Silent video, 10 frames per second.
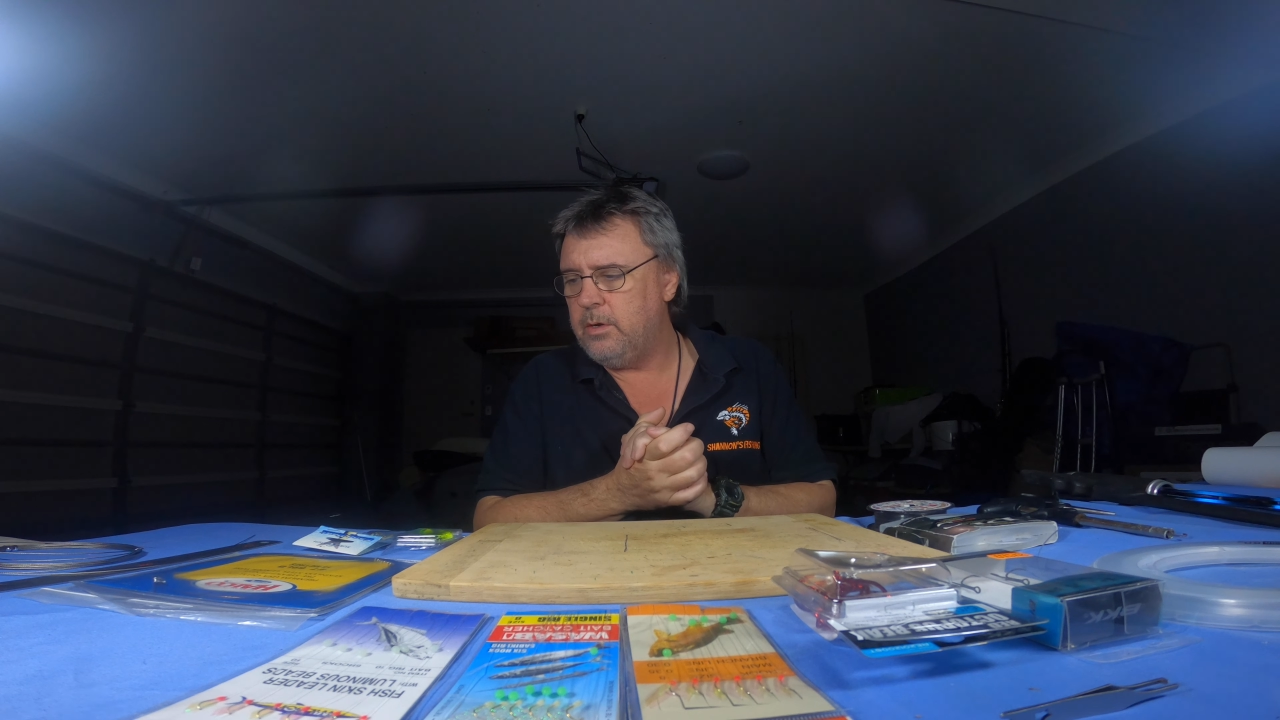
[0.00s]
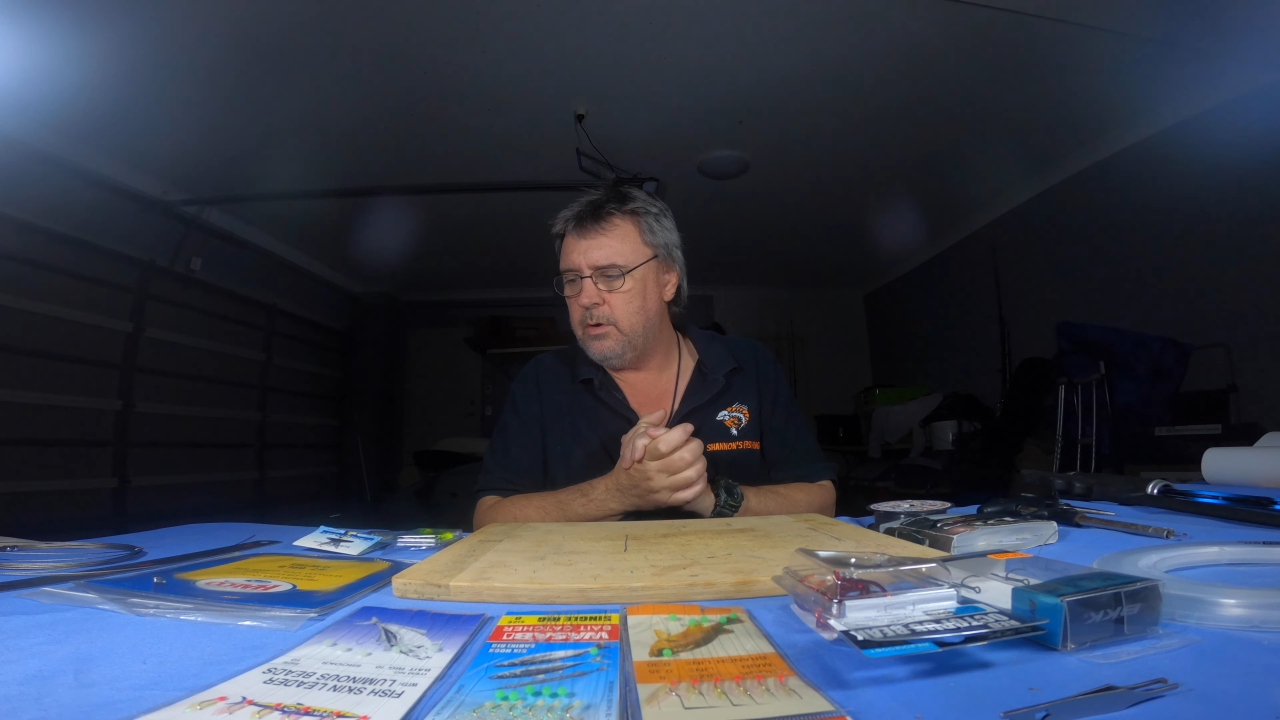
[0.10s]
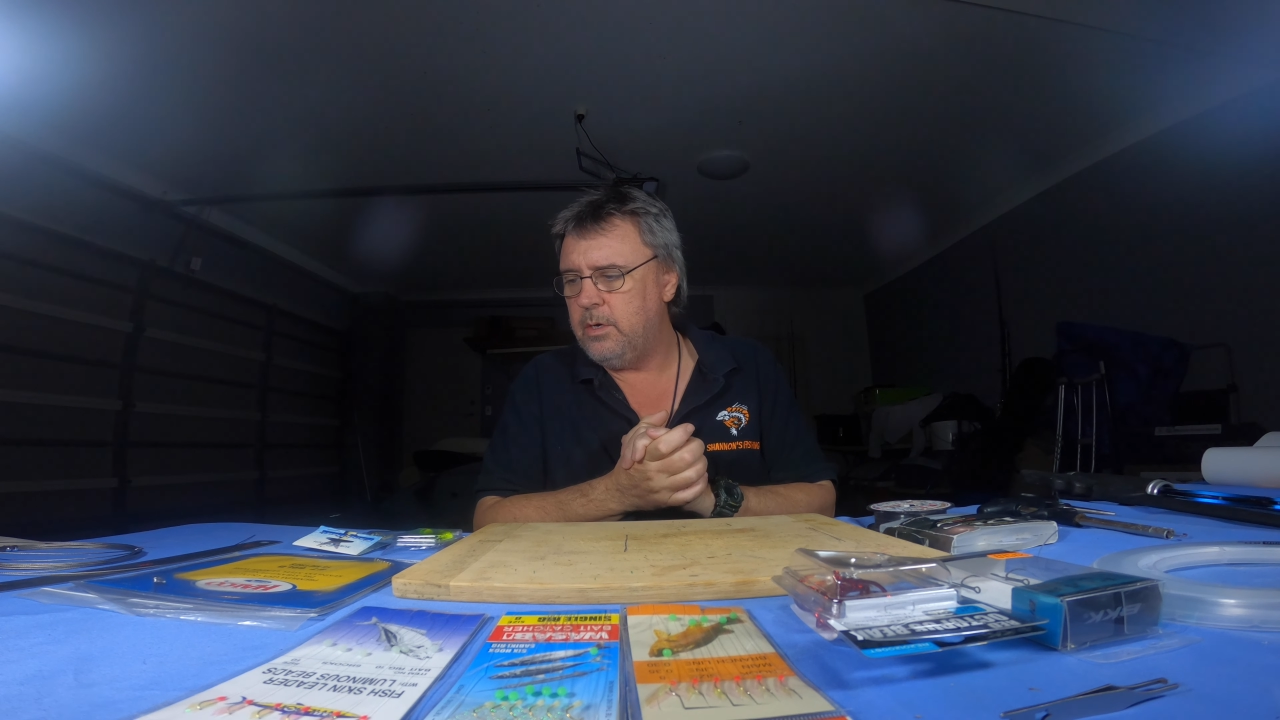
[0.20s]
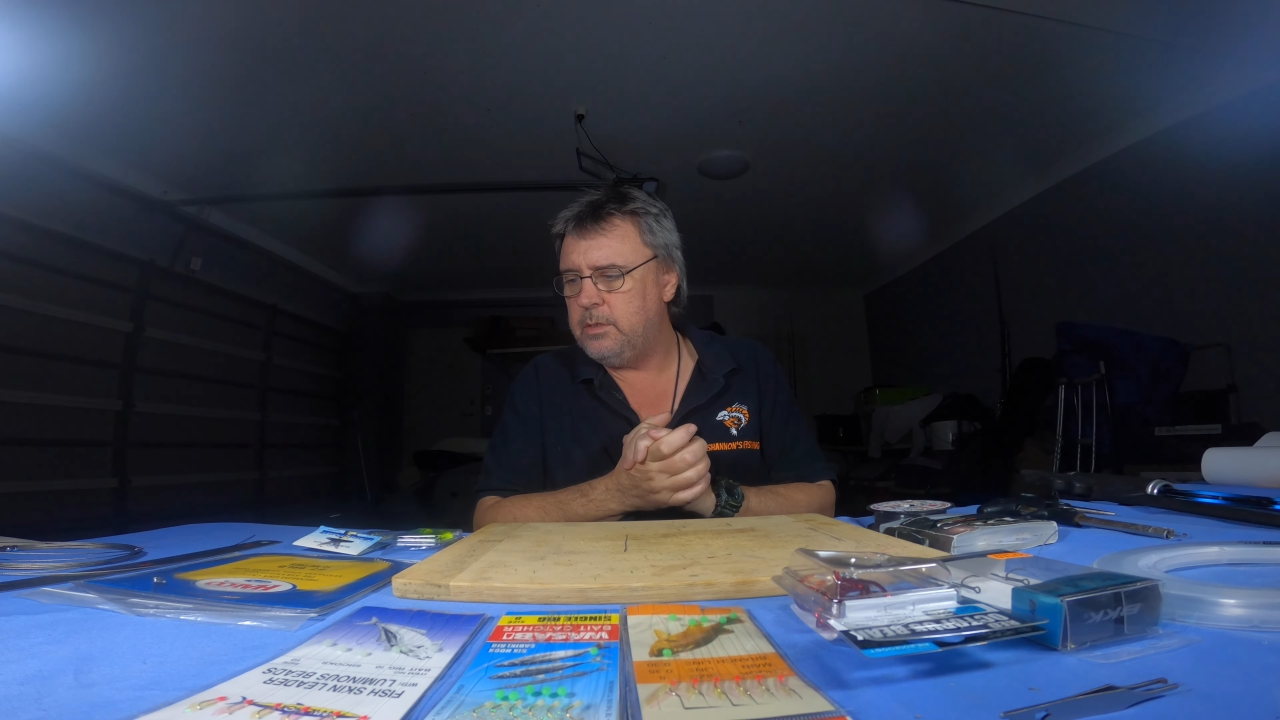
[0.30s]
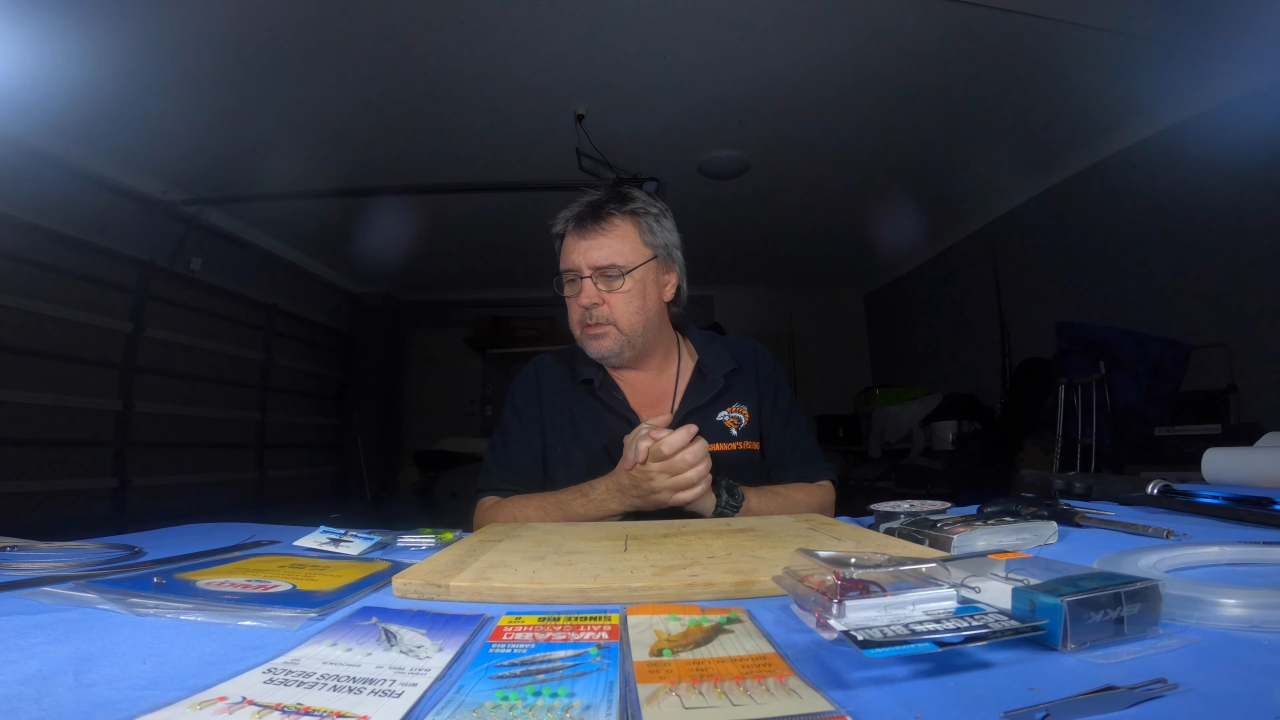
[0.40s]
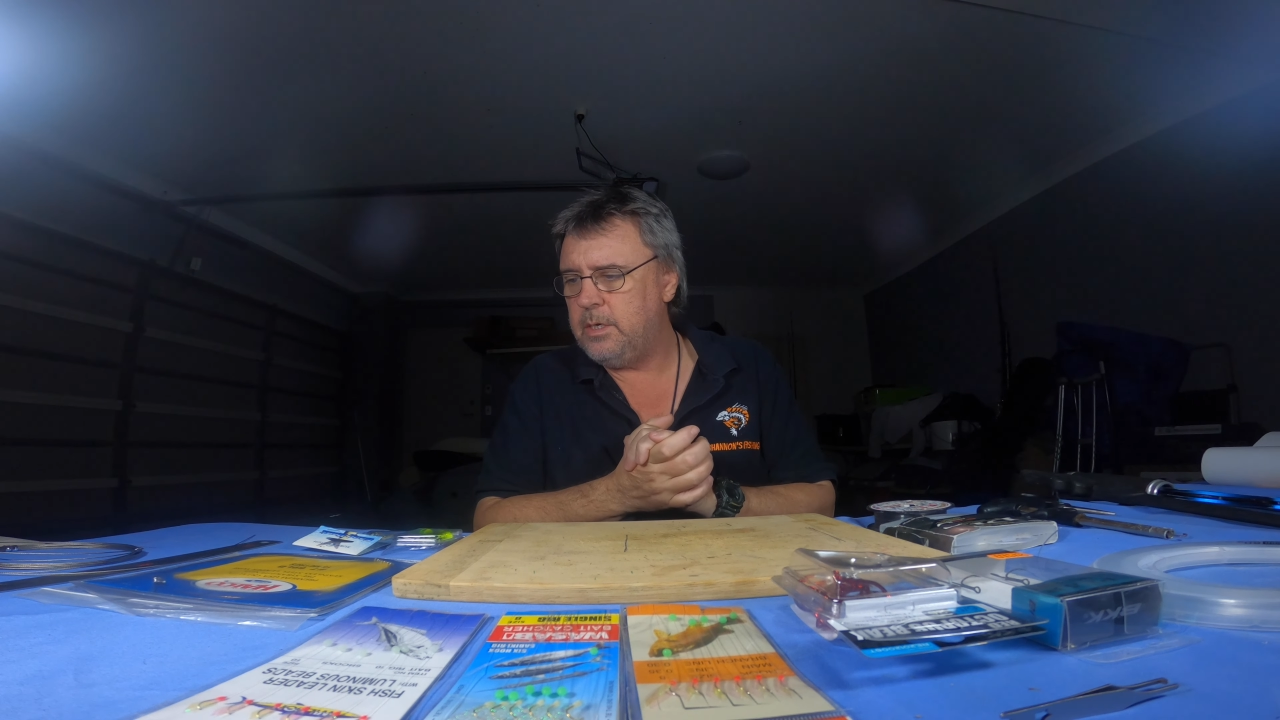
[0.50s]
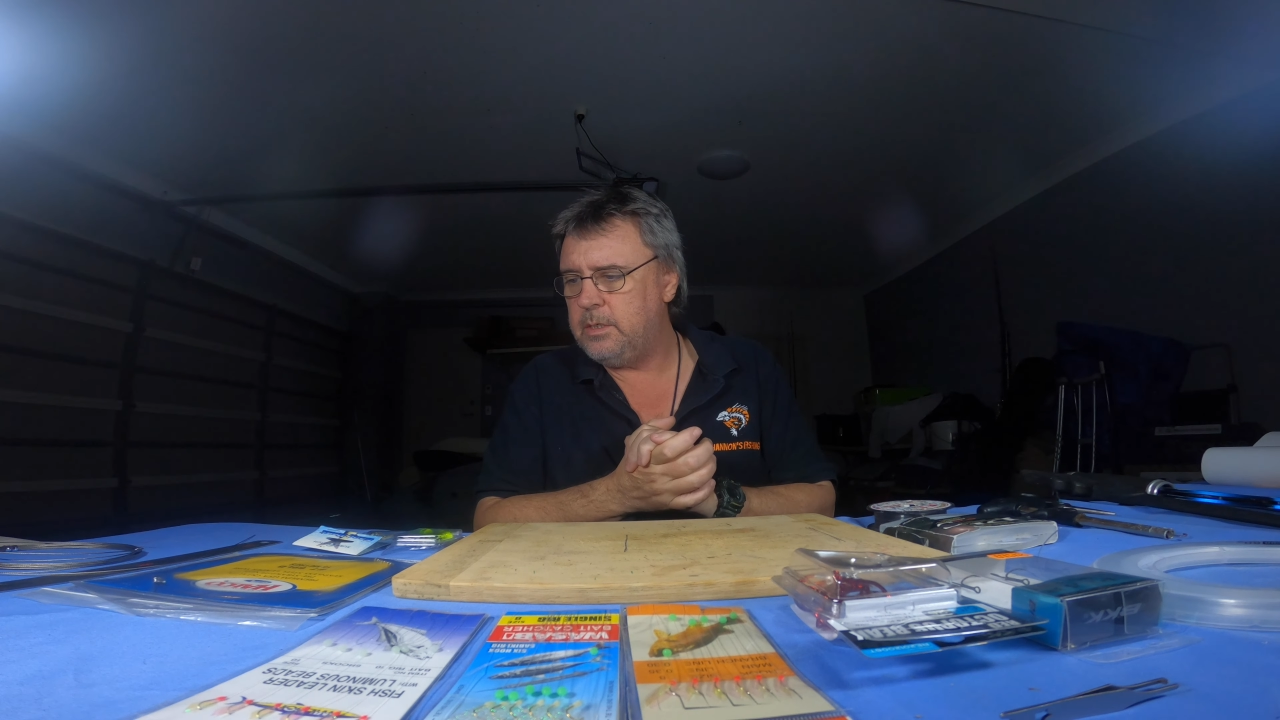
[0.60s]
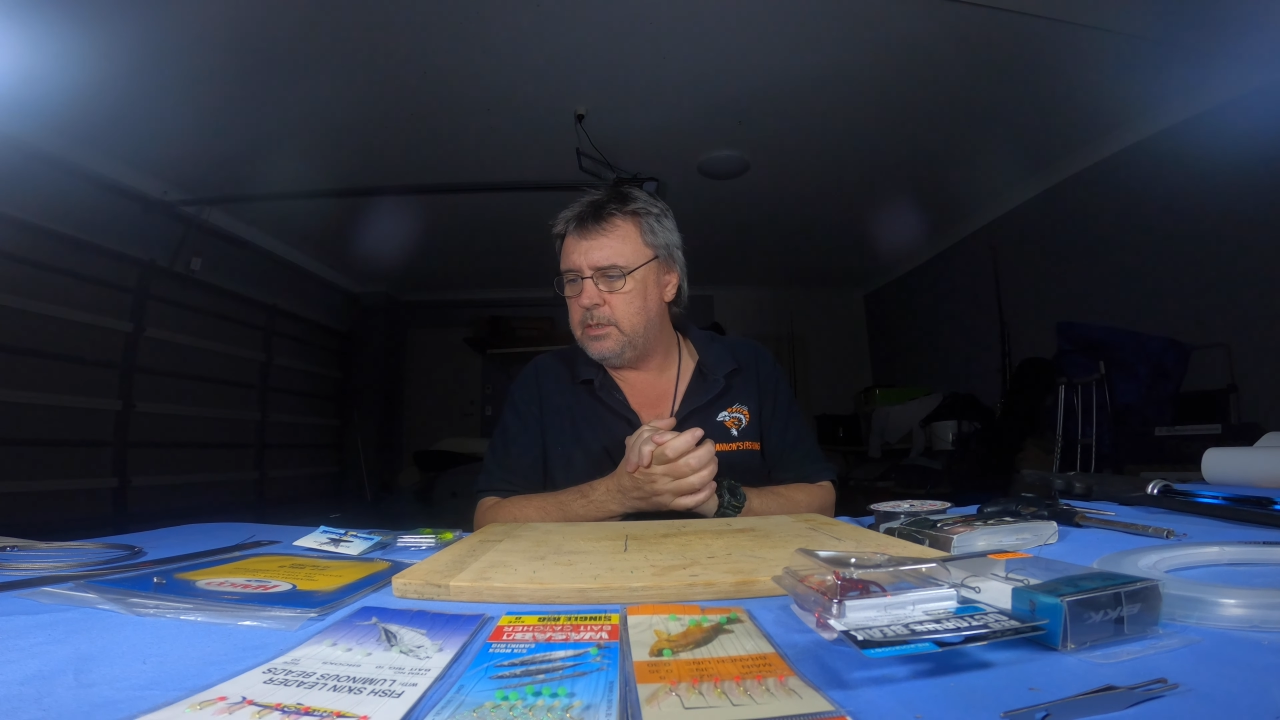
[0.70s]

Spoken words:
guys,